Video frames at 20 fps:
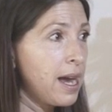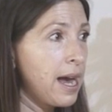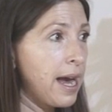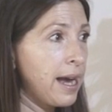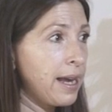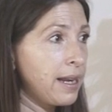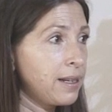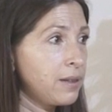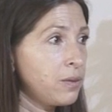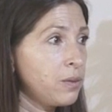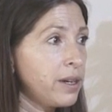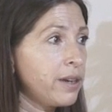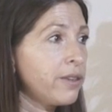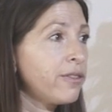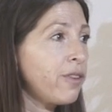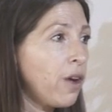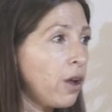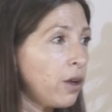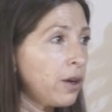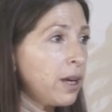And we are
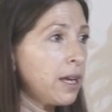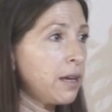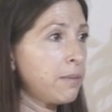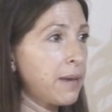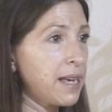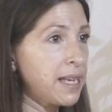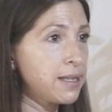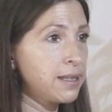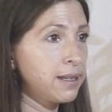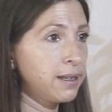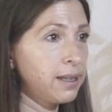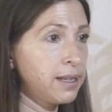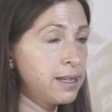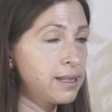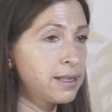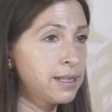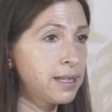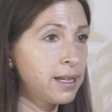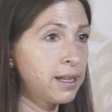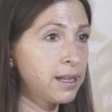following basically
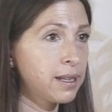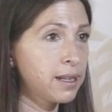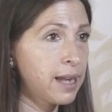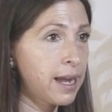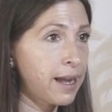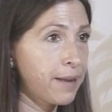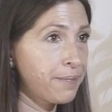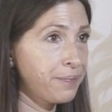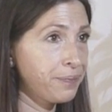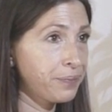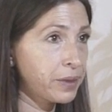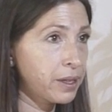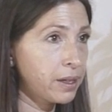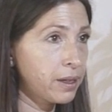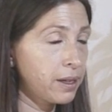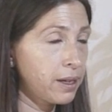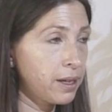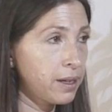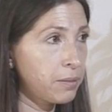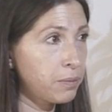till um,
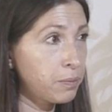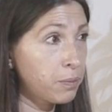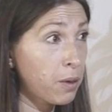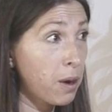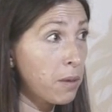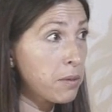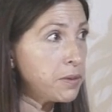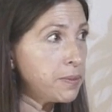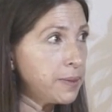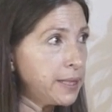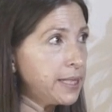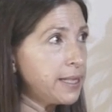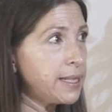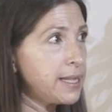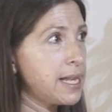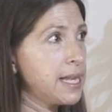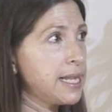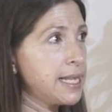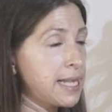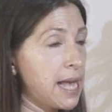probably
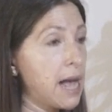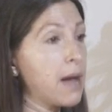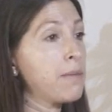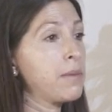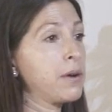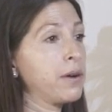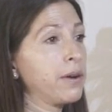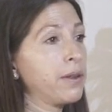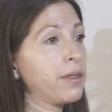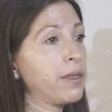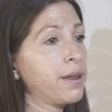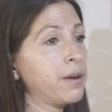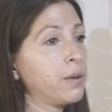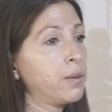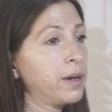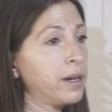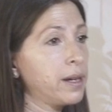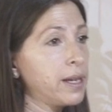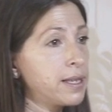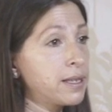the summer that
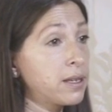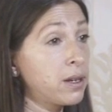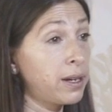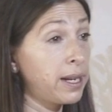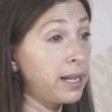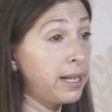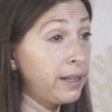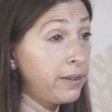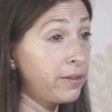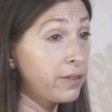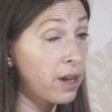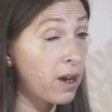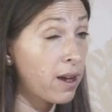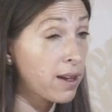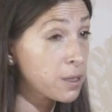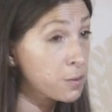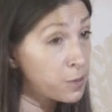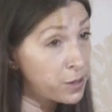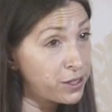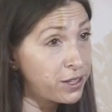where he's going to leave the
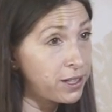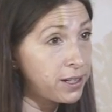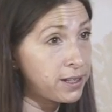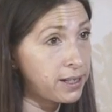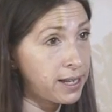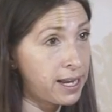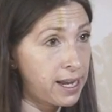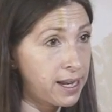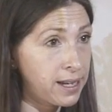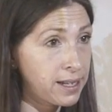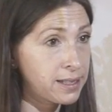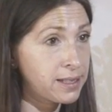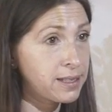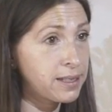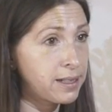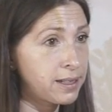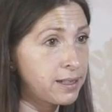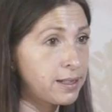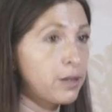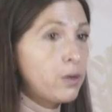hospital. And
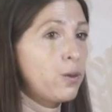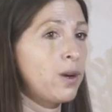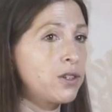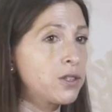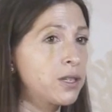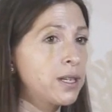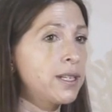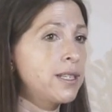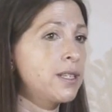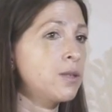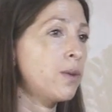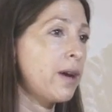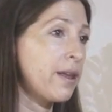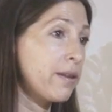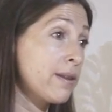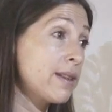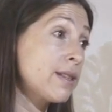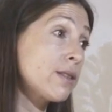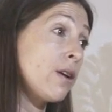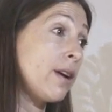the question is
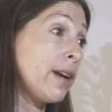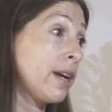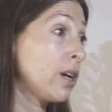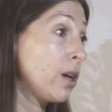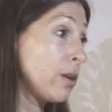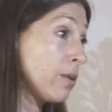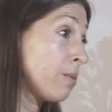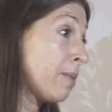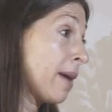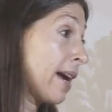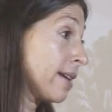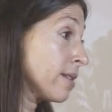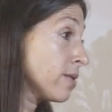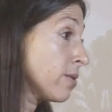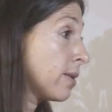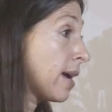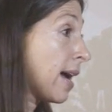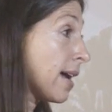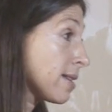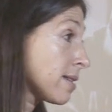whether he's going to go back
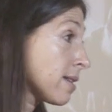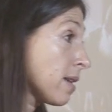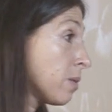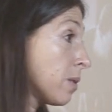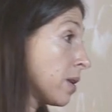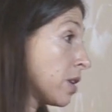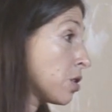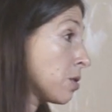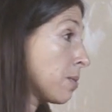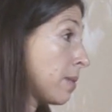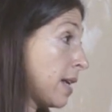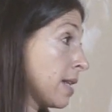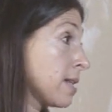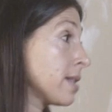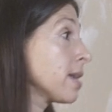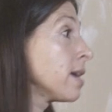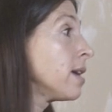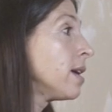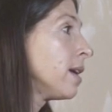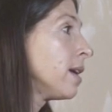to Gaza, which means